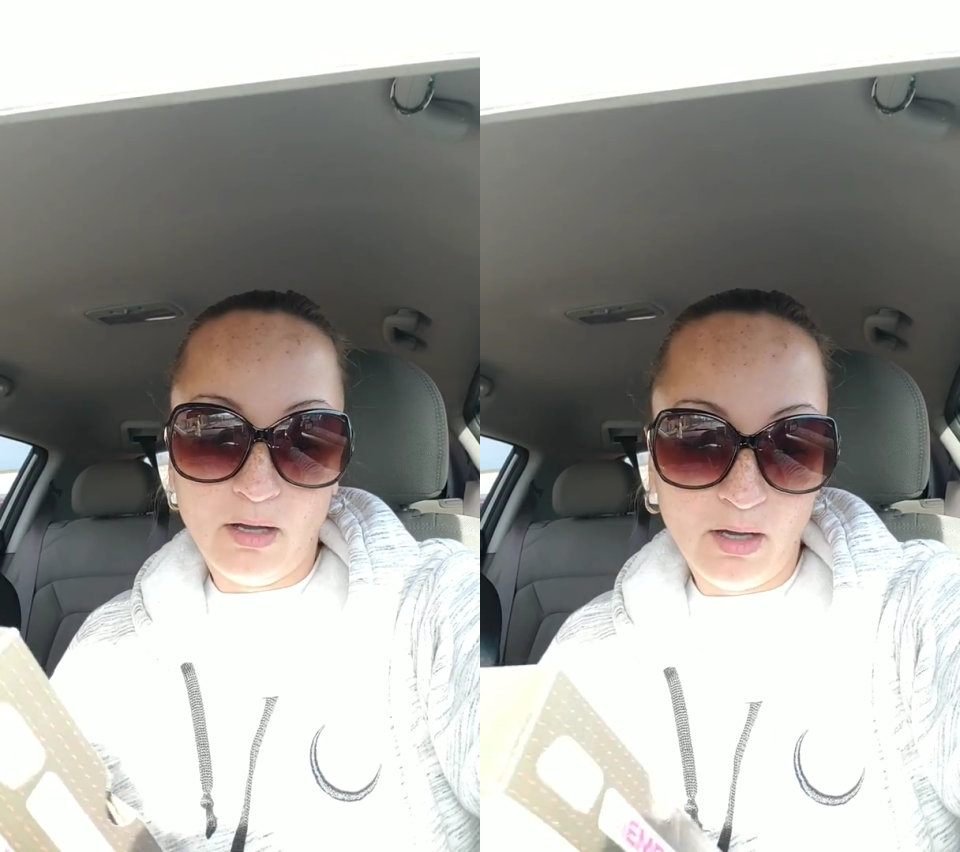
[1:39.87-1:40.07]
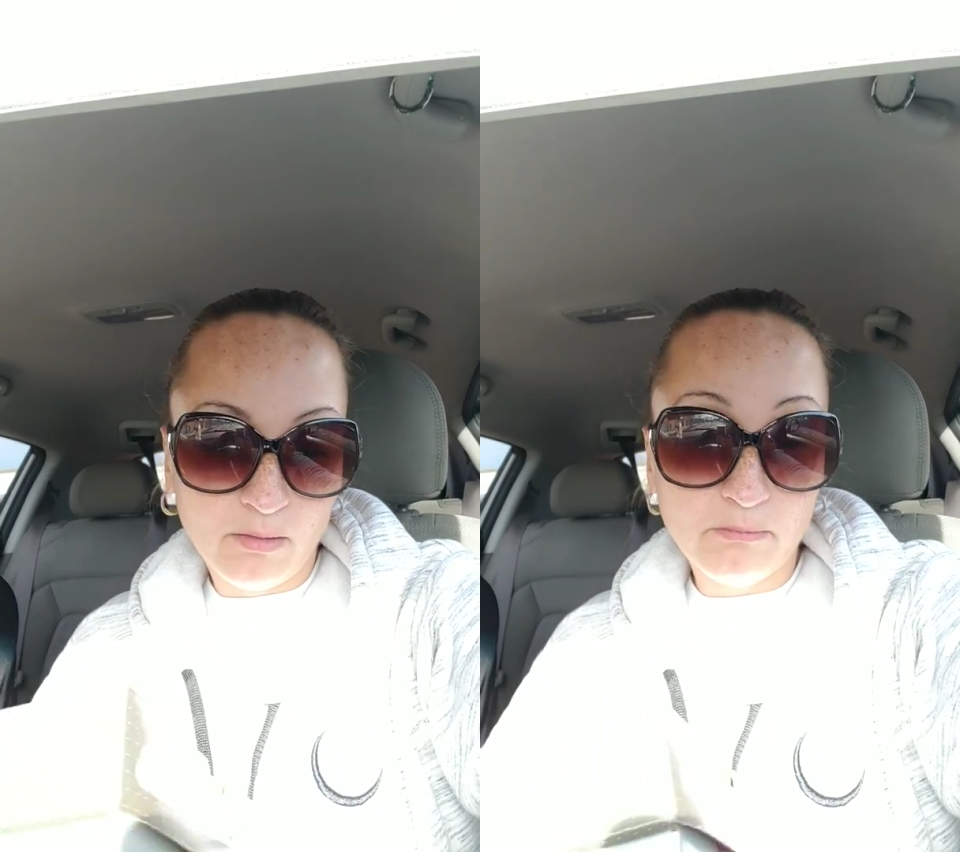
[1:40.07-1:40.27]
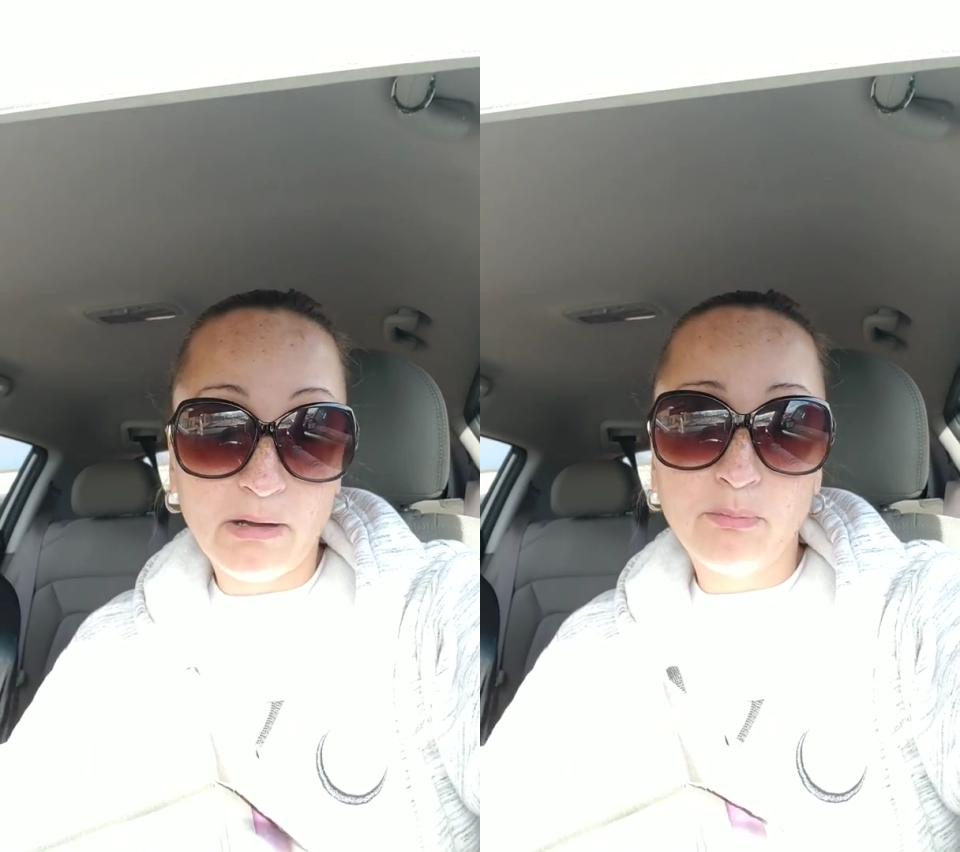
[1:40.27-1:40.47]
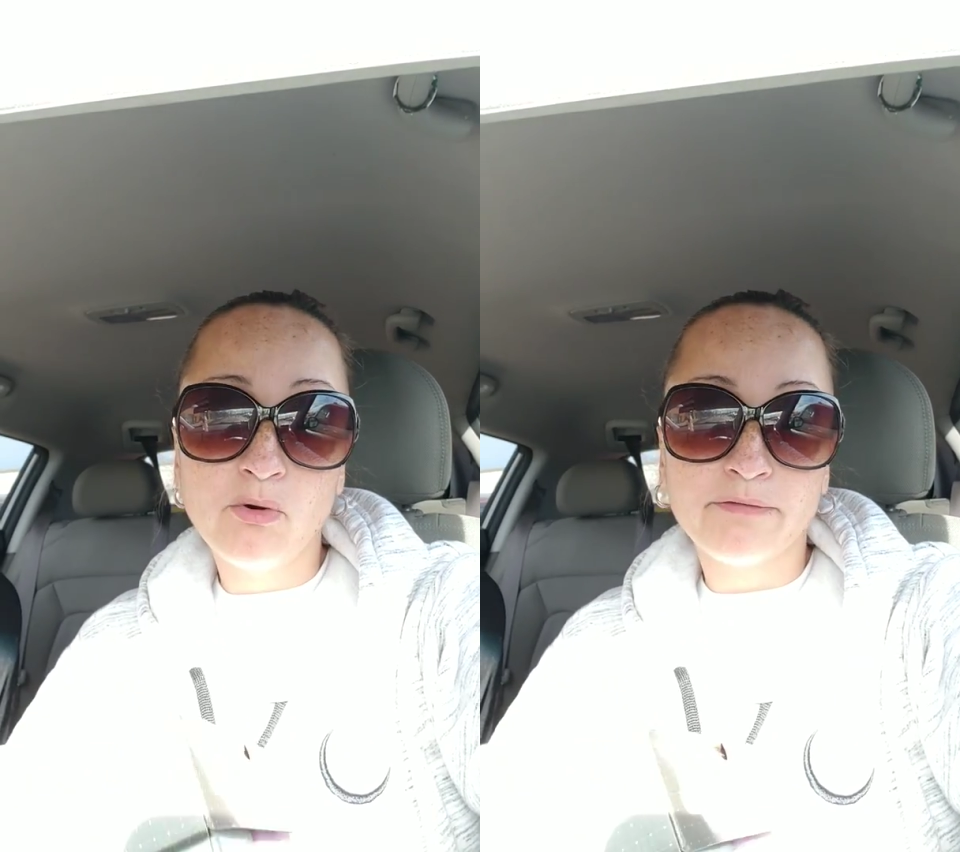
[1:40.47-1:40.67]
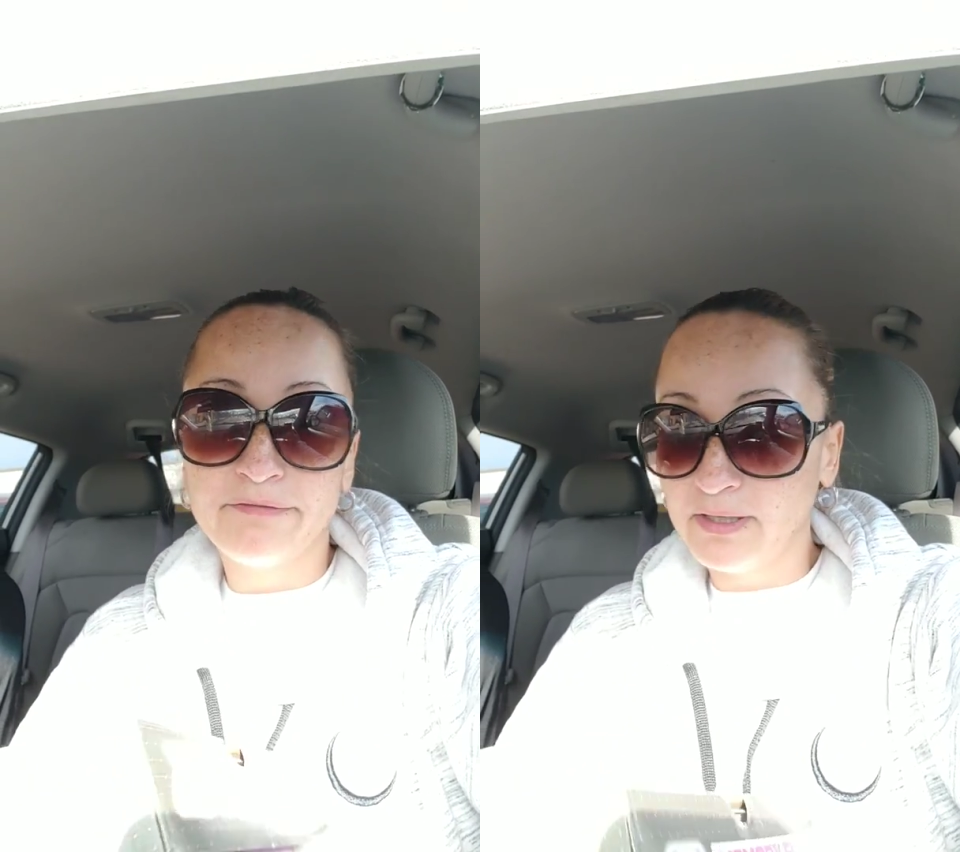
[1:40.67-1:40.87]
my
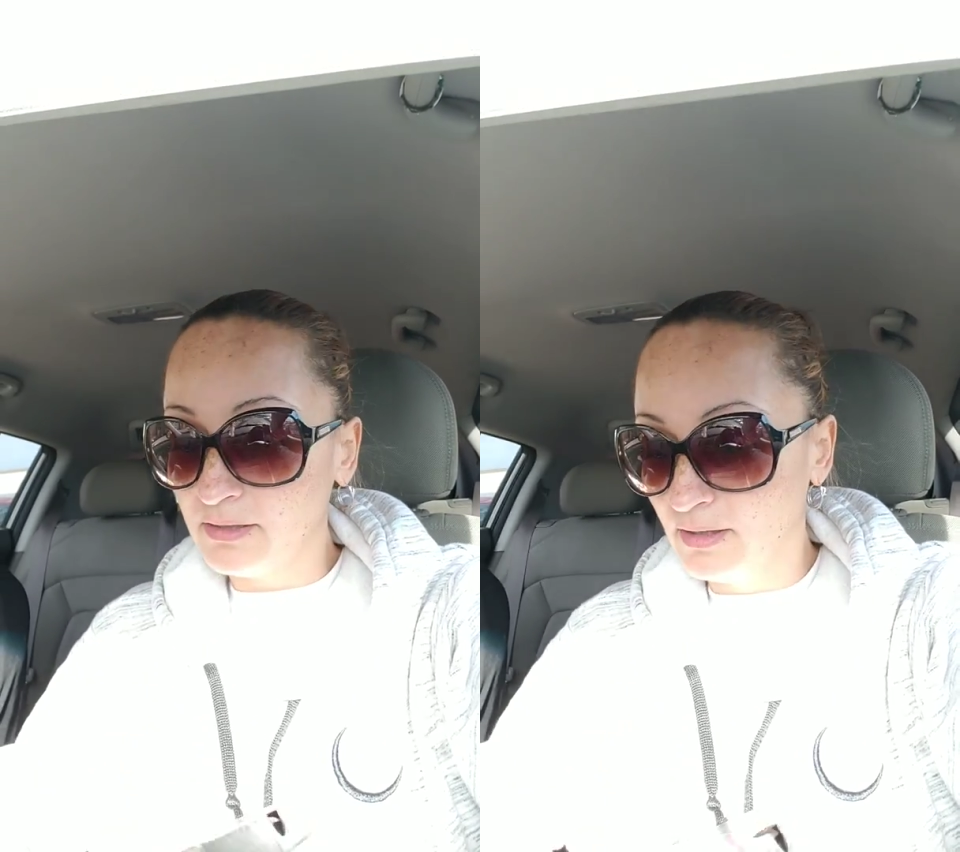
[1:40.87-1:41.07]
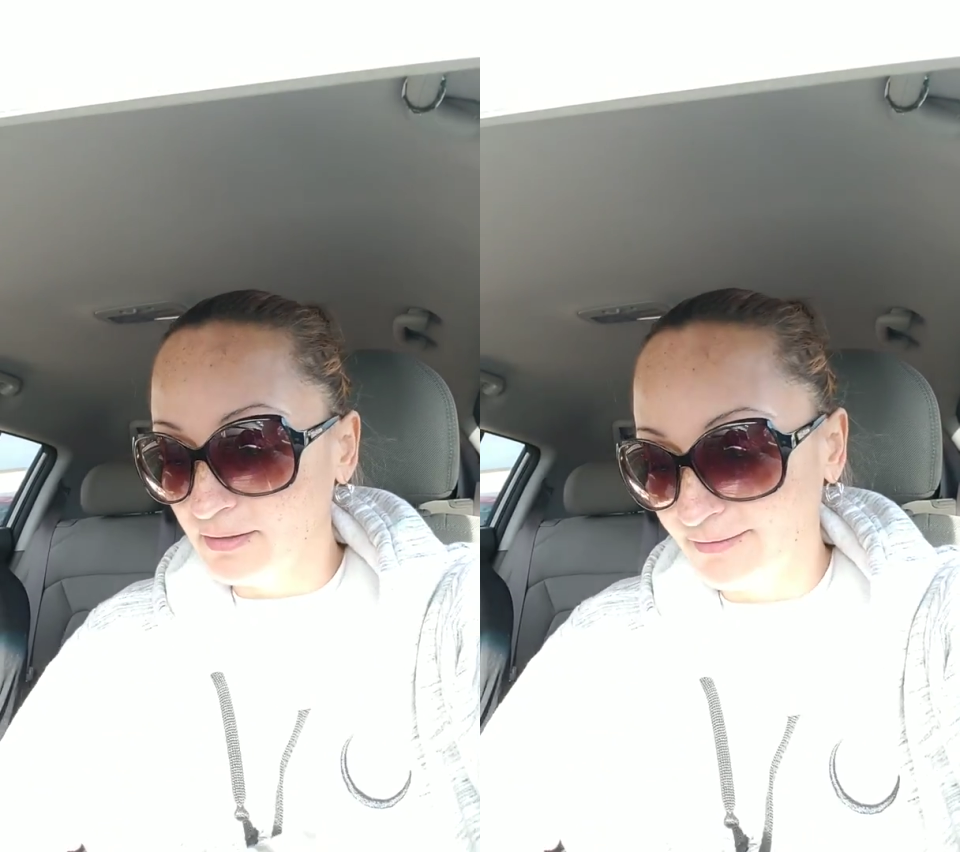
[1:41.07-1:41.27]
poor feet.